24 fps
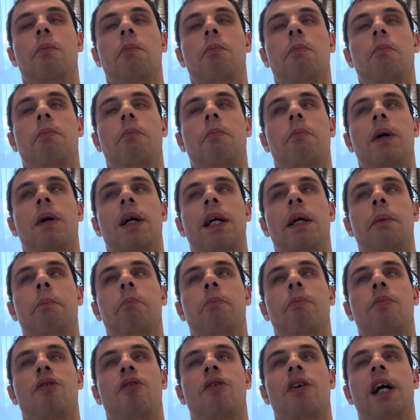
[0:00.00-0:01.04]
my
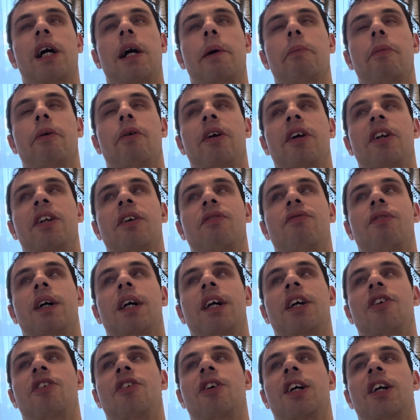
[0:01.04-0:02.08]
primary
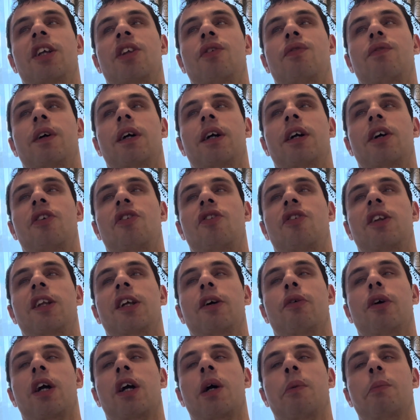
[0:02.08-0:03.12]
device as far as the
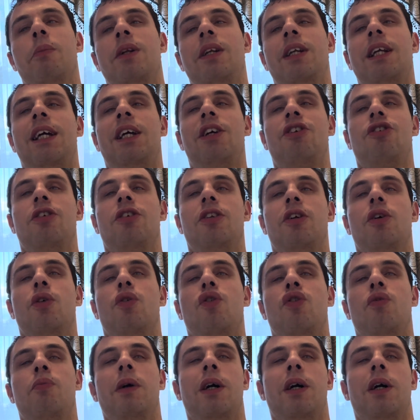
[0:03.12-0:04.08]
recommendation goes,